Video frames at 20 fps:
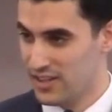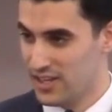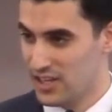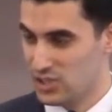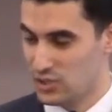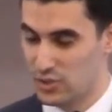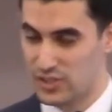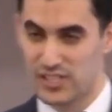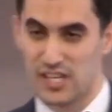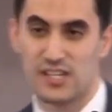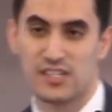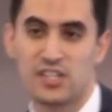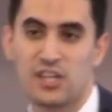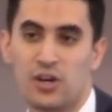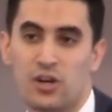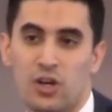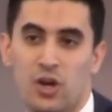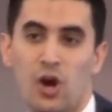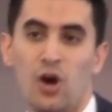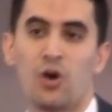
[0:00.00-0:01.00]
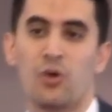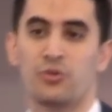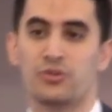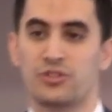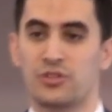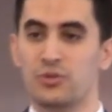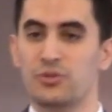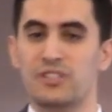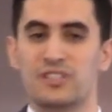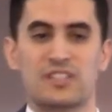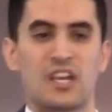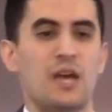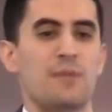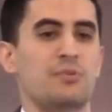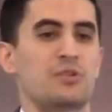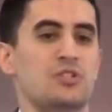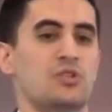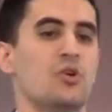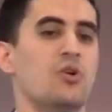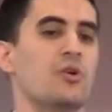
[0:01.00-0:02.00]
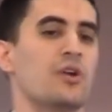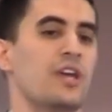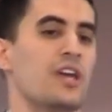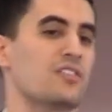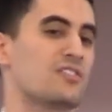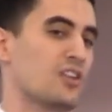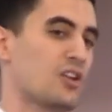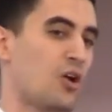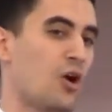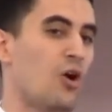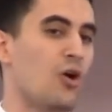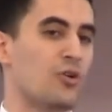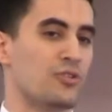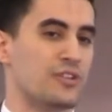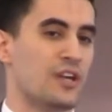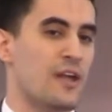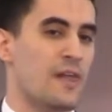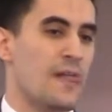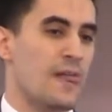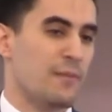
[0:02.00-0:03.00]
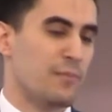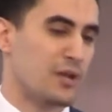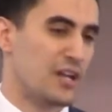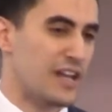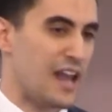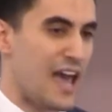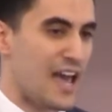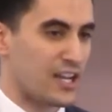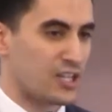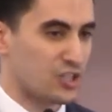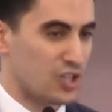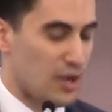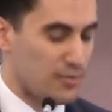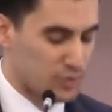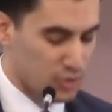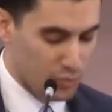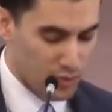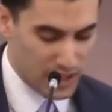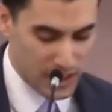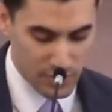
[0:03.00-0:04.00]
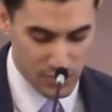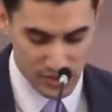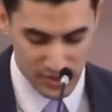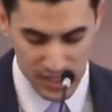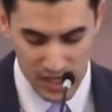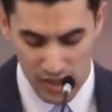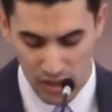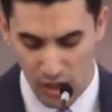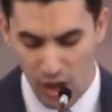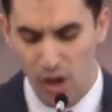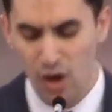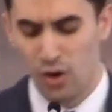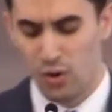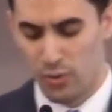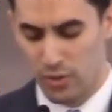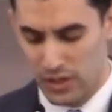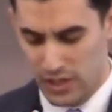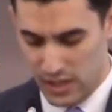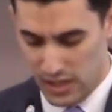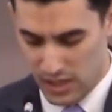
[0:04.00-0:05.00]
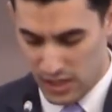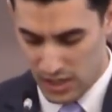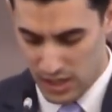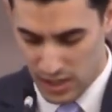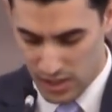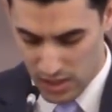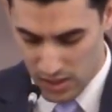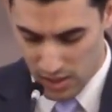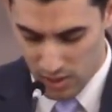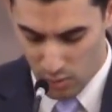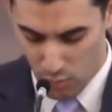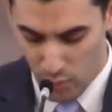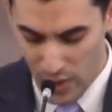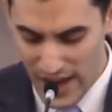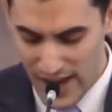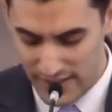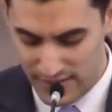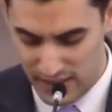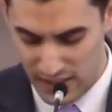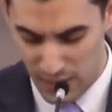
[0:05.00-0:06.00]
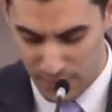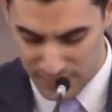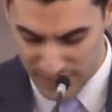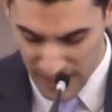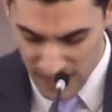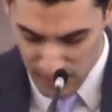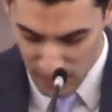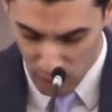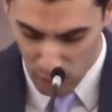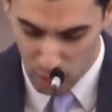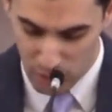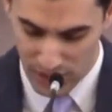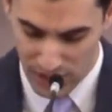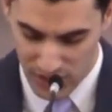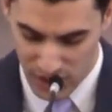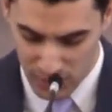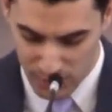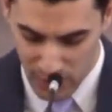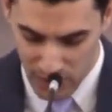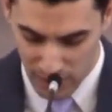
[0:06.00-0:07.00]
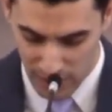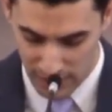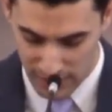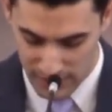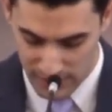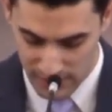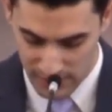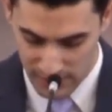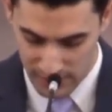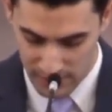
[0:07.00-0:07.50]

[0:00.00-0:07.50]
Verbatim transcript: So he says here, Go, two disciples, go and get the colt. But in Acts chapter 1, he would say, Go, wait, and obtain the Holy Spirit.